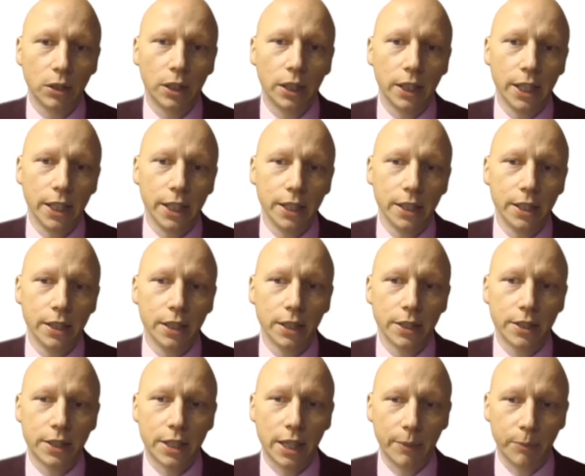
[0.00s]
in
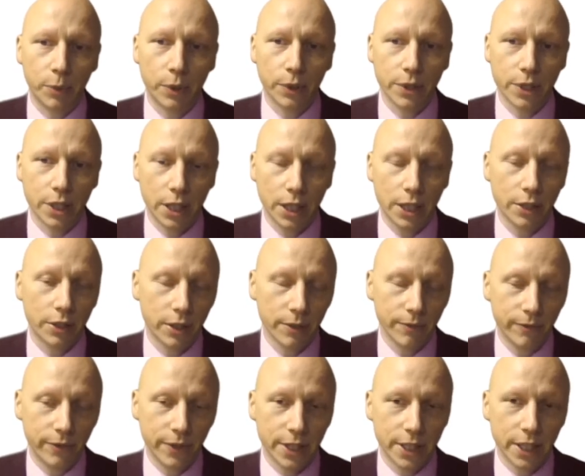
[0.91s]
separate science
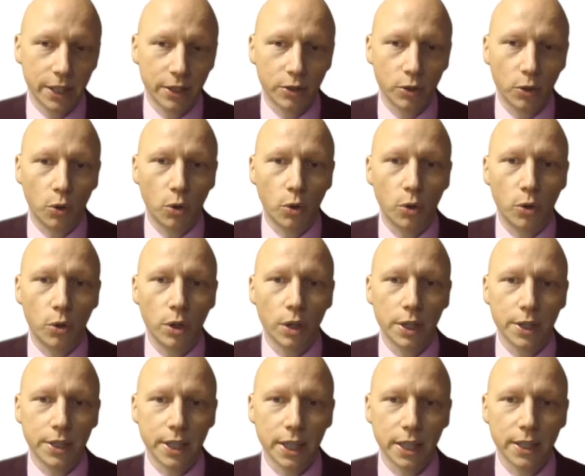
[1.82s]
in physics or
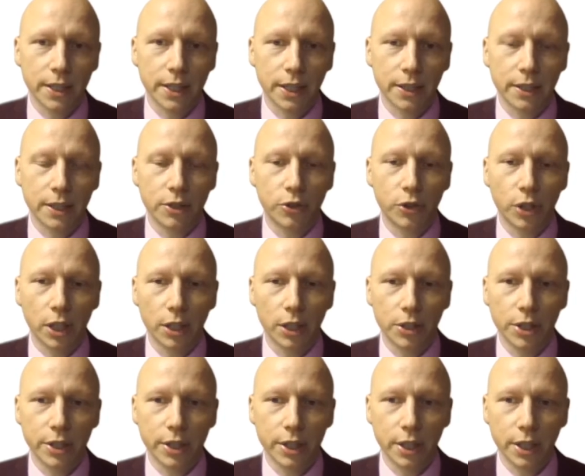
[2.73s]
a 6/6 in
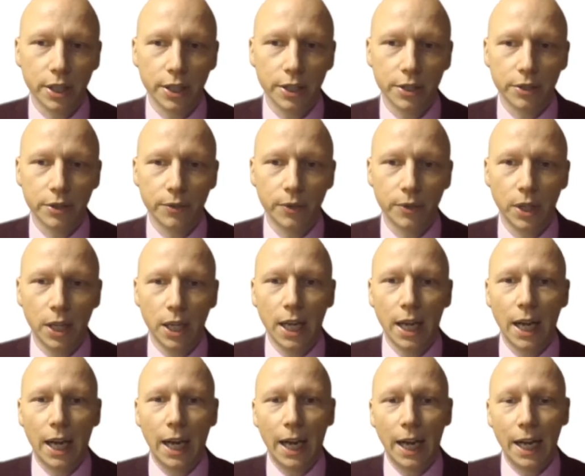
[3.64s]
Trilogy science,
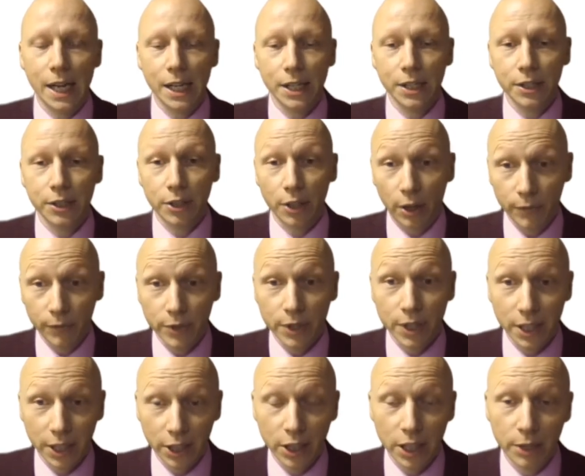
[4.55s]
and
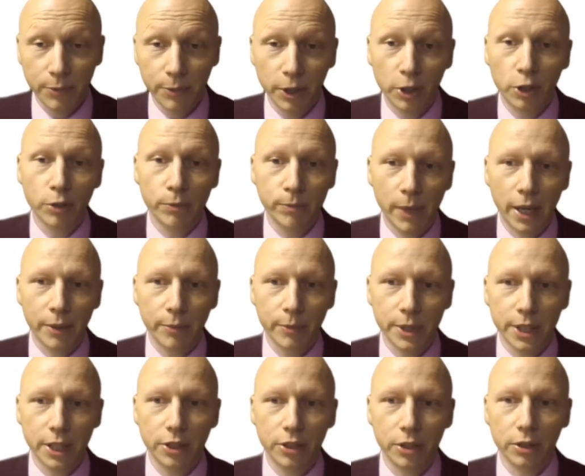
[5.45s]
obviously you need to be a good
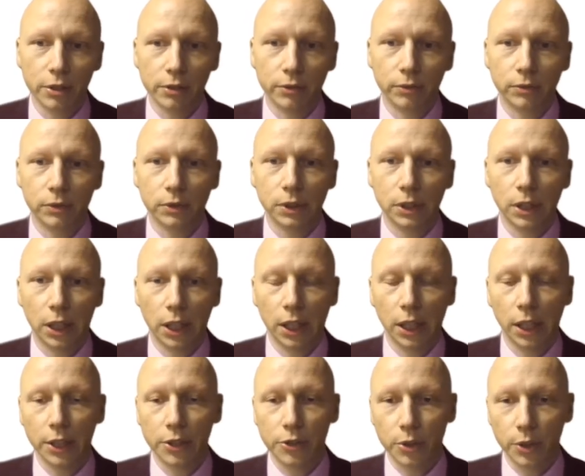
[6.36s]
mathematician.
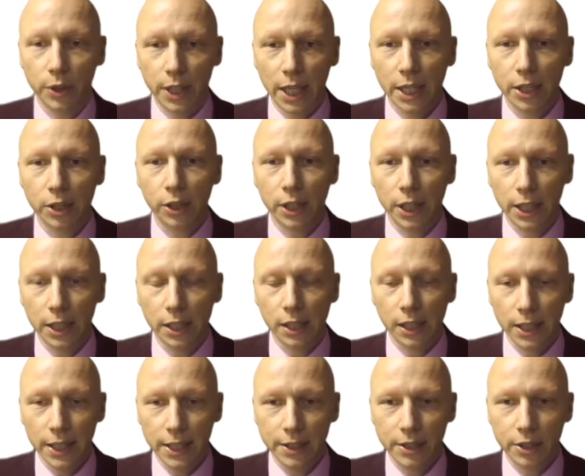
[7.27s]
So again, you need at
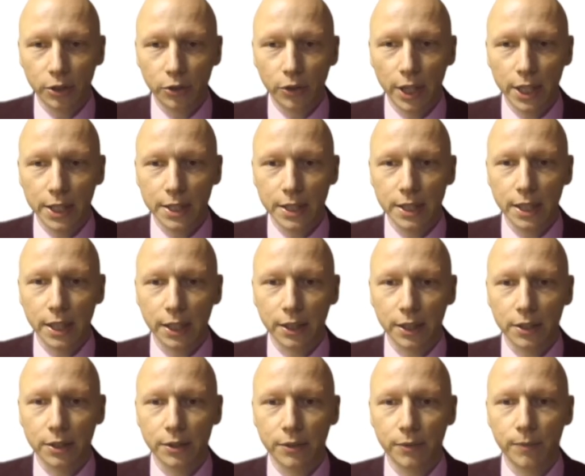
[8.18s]
least a grade
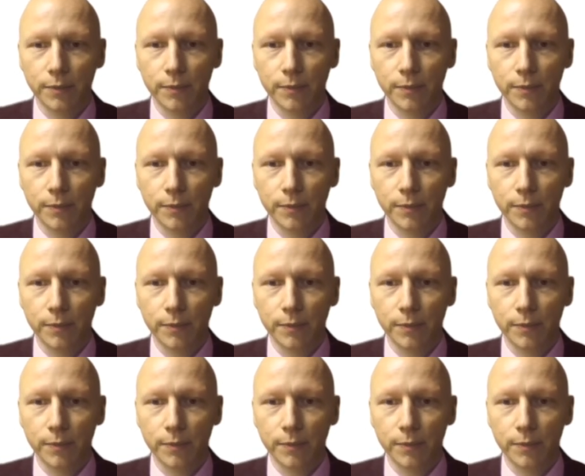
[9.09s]
6.